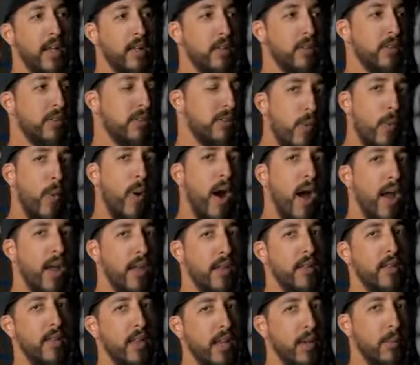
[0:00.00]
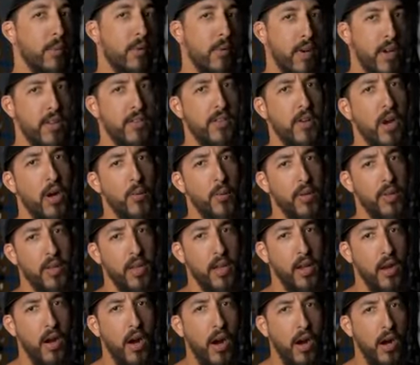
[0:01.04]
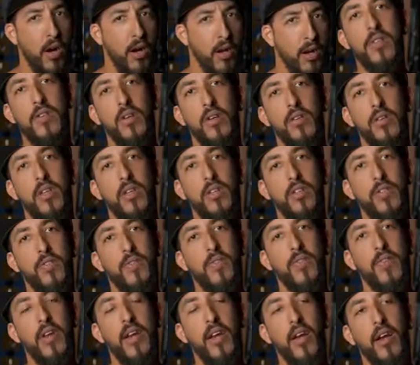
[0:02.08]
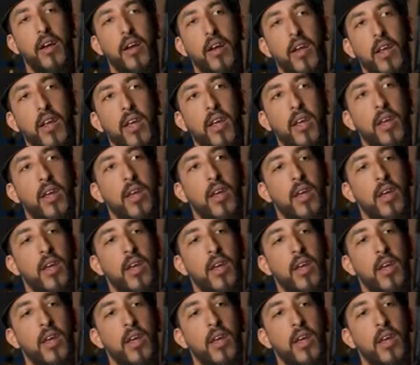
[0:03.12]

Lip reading: That's why the labor rates are what they are. So it's very